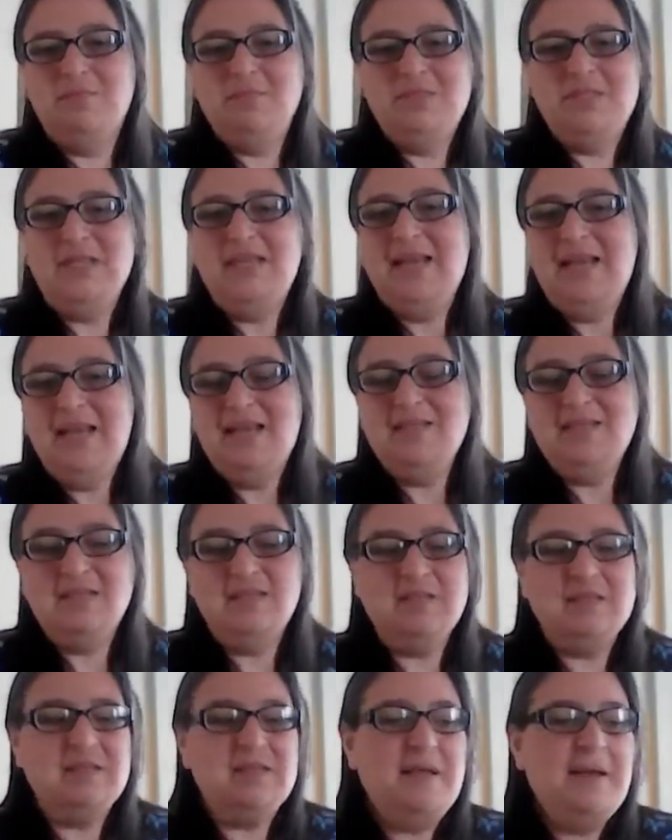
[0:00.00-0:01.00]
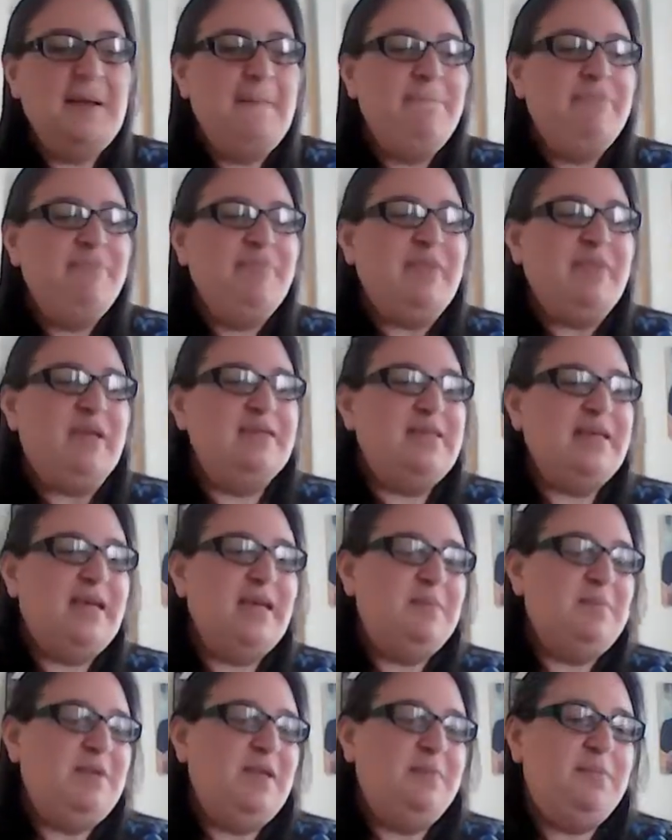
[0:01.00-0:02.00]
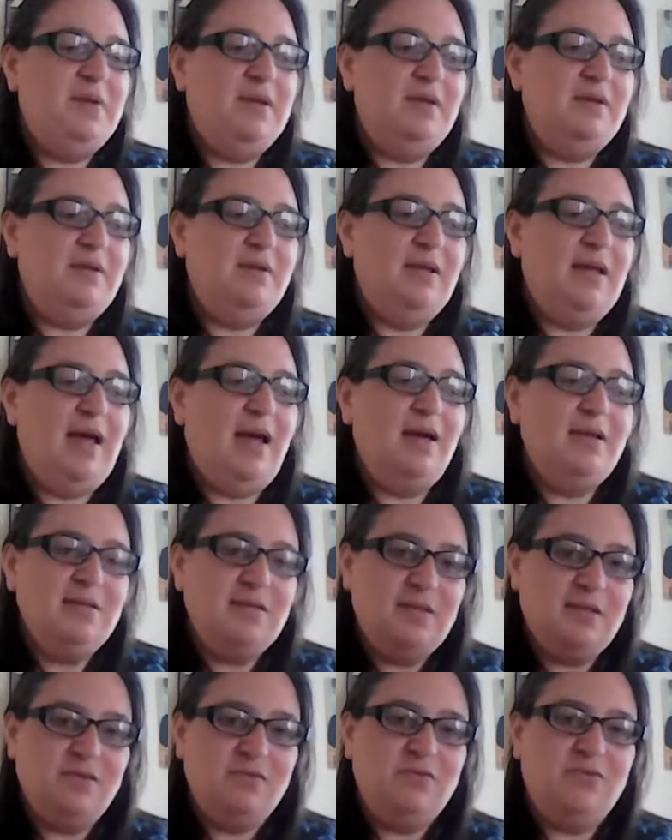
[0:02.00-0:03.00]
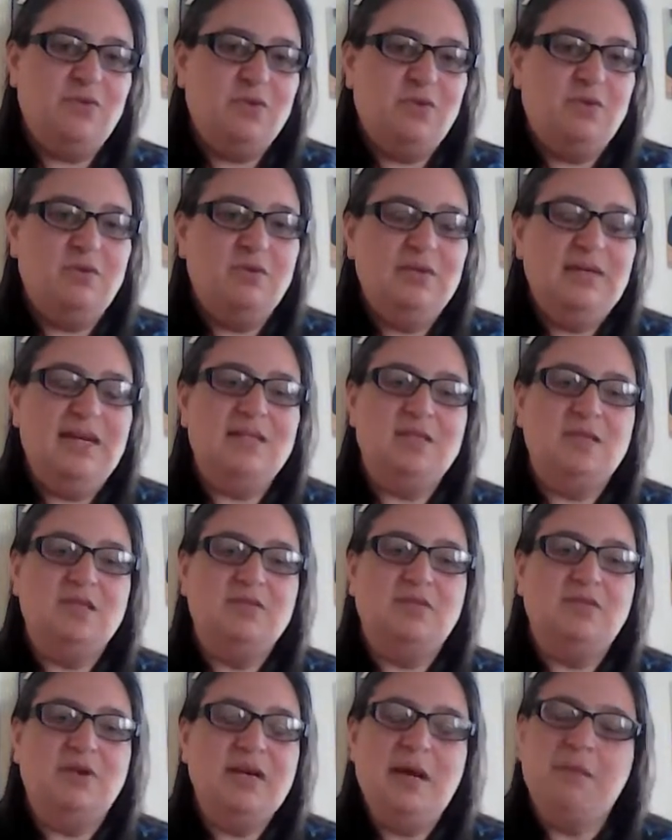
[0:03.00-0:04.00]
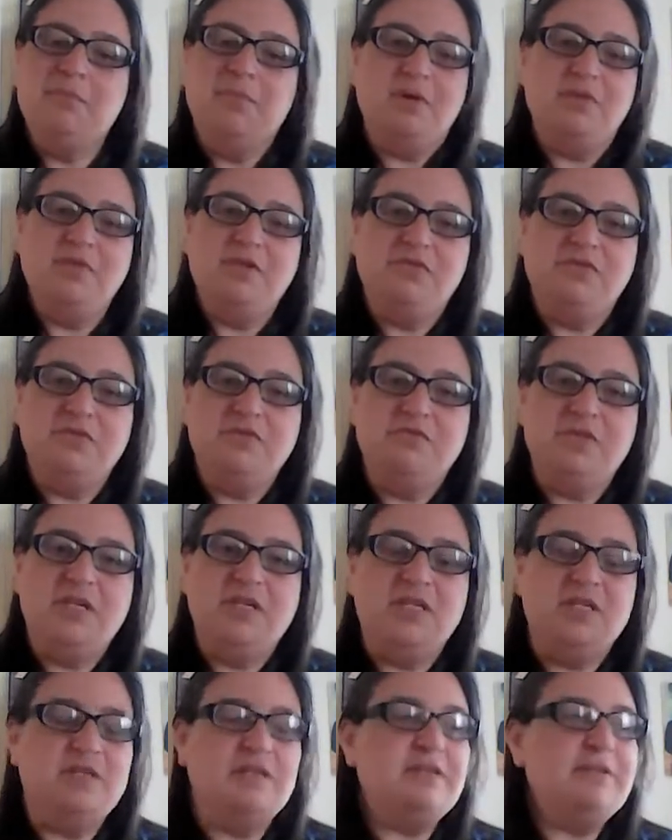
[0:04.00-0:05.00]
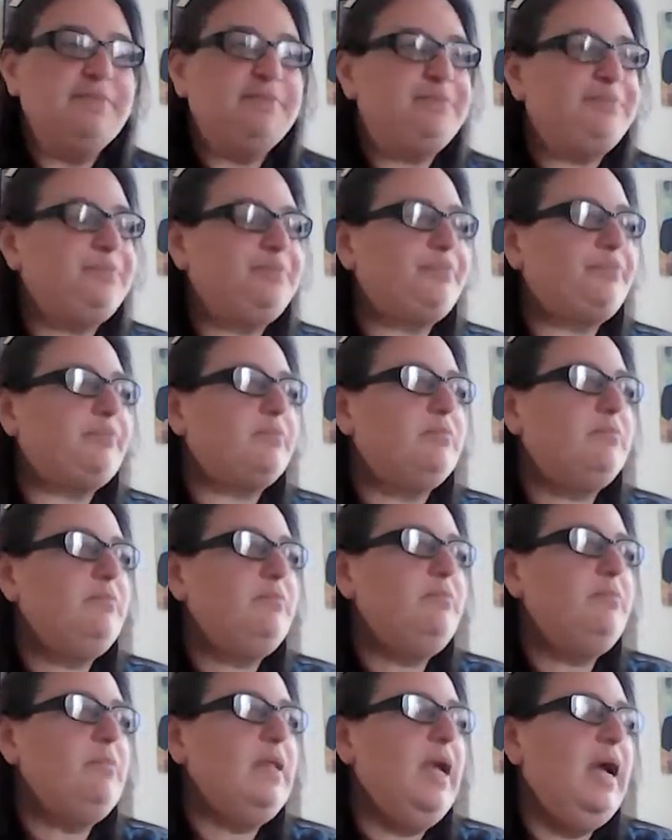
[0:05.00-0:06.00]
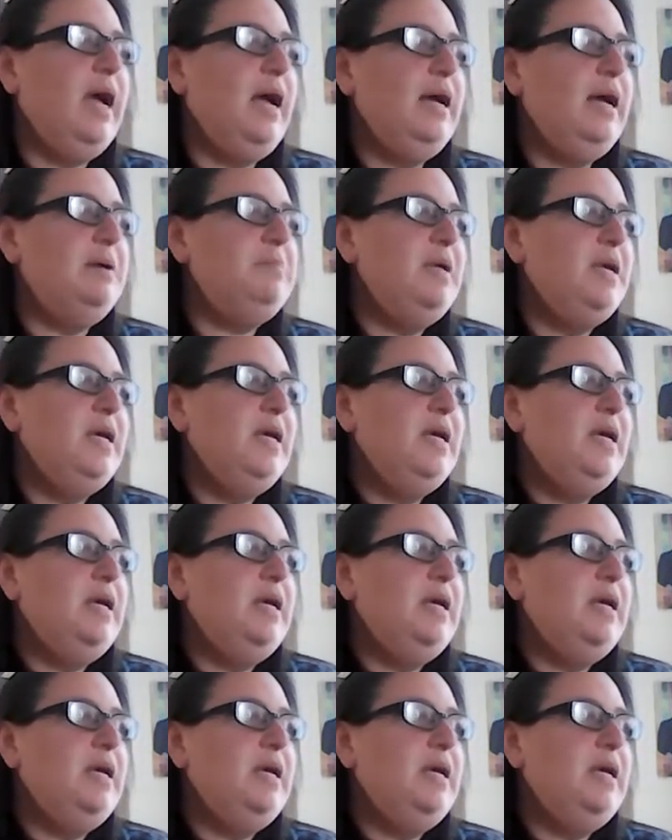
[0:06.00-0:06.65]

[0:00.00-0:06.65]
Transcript: singing lessons? Because I get people asking for lessons for a number of different reasons. In